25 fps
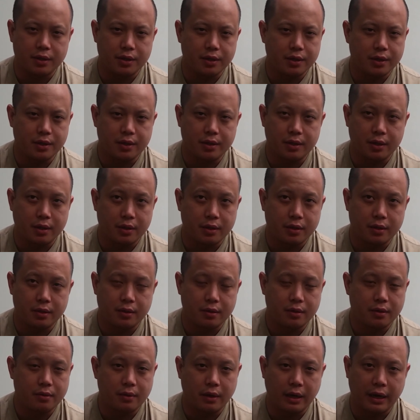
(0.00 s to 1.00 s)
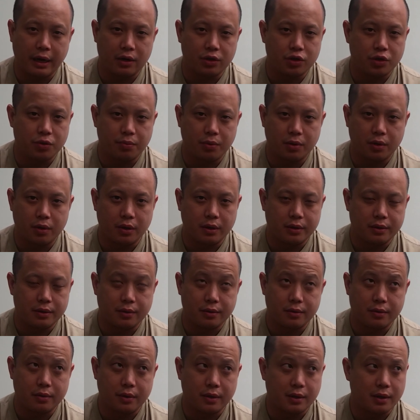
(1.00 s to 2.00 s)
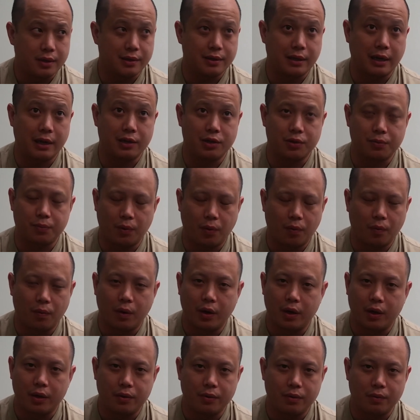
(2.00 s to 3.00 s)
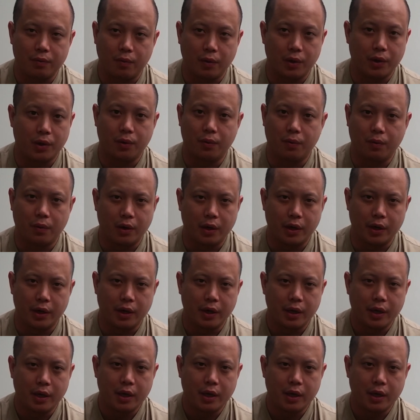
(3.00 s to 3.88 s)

It's algebra, I think it's Algebra 1, 101.